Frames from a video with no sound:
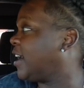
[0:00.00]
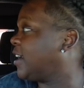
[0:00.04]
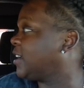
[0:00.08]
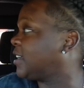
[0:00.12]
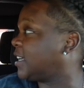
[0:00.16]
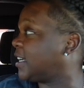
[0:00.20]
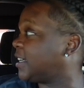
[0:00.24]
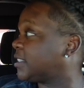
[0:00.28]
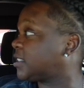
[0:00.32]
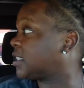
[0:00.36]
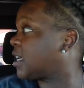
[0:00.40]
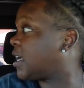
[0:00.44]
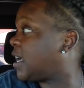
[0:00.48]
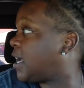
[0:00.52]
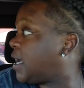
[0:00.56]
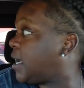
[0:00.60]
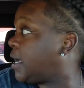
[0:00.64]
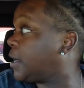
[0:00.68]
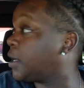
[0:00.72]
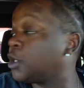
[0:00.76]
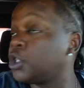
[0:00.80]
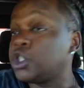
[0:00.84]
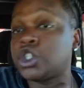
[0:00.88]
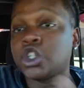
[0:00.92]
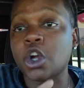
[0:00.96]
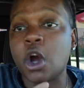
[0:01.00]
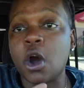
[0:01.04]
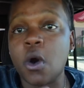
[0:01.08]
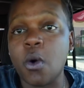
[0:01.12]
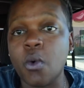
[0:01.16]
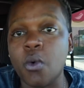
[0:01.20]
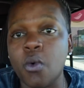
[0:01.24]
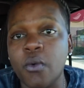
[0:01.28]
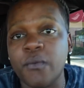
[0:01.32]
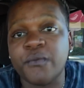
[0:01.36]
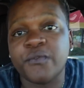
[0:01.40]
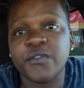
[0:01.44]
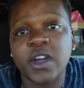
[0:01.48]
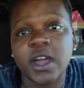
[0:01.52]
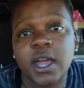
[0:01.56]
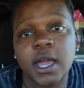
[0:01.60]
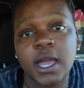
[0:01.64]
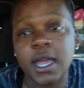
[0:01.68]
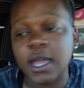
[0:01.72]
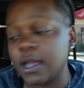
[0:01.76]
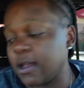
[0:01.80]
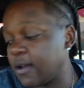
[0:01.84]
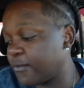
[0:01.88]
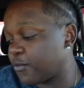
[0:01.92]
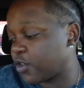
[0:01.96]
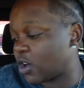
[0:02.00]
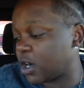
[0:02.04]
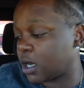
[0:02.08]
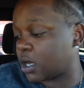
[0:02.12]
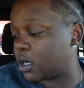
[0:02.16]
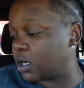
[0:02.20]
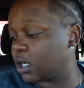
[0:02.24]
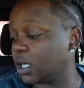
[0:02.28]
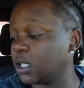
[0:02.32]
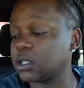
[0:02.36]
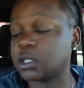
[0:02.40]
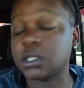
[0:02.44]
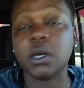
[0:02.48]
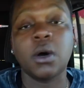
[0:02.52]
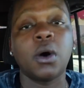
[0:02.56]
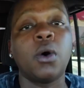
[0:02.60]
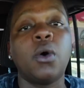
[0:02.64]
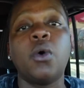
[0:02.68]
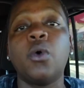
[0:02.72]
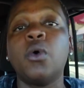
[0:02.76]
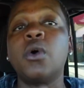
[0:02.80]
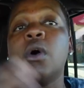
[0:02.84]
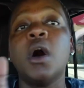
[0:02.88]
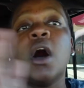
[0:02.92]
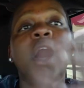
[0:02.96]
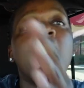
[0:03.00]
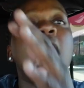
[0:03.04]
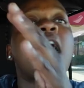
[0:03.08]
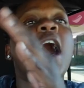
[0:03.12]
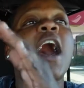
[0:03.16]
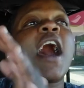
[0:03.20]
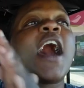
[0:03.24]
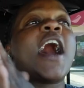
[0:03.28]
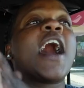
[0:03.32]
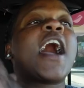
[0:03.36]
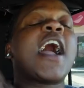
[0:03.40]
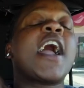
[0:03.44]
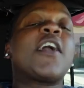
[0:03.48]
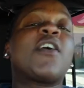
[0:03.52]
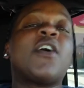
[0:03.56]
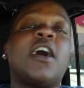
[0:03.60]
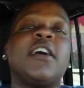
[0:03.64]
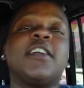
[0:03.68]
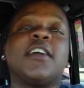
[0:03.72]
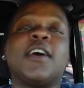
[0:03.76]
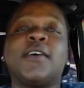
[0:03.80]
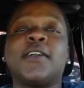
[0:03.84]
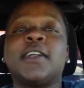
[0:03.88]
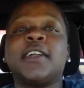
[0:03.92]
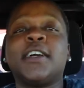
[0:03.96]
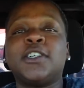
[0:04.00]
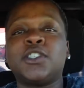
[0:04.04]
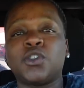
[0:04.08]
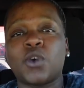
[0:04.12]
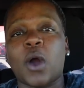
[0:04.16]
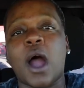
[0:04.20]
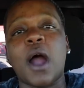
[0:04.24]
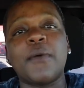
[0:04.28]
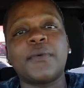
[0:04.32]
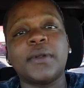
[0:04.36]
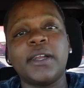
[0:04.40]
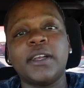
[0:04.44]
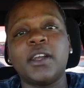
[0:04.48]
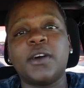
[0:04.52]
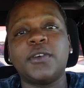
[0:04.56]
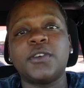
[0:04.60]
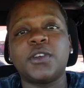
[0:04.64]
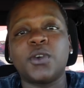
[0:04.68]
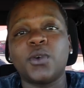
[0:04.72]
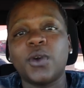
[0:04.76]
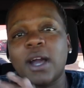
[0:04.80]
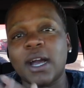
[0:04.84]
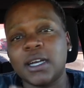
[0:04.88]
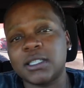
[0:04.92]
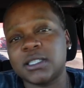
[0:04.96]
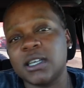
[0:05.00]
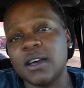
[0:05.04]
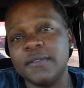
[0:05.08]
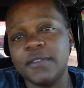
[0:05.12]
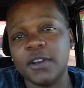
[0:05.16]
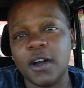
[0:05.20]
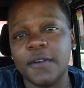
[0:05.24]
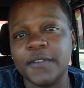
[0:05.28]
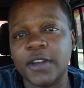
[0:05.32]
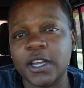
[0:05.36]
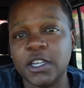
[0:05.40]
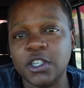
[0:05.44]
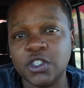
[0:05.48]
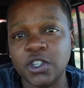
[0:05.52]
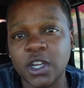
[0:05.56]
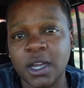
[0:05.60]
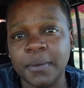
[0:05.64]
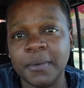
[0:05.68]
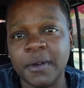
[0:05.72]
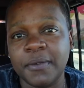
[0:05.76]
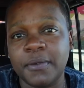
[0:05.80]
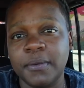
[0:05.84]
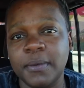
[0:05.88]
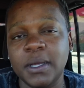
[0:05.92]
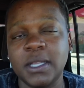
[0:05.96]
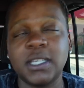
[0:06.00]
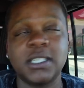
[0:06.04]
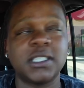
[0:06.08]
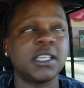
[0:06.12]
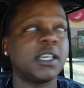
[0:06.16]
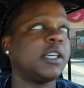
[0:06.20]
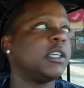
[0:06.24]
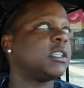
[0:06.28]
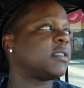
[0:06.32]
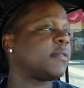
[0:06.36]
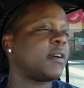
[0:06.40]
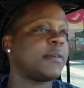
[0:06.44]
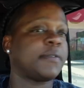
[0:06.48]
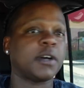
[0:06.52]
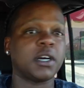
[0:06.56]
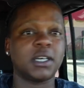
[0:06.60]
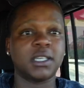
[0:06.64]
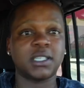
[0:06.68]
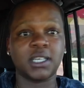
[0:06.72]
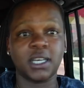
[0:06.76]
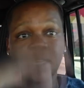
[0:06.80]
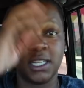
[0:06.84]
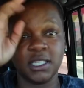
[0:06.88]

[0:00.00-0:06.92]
This is your favorite Cuzzo. You already know the deal. You already know the do, guys. Love, and don't forget to drink a beer for me. This is your favorite Cuzzo.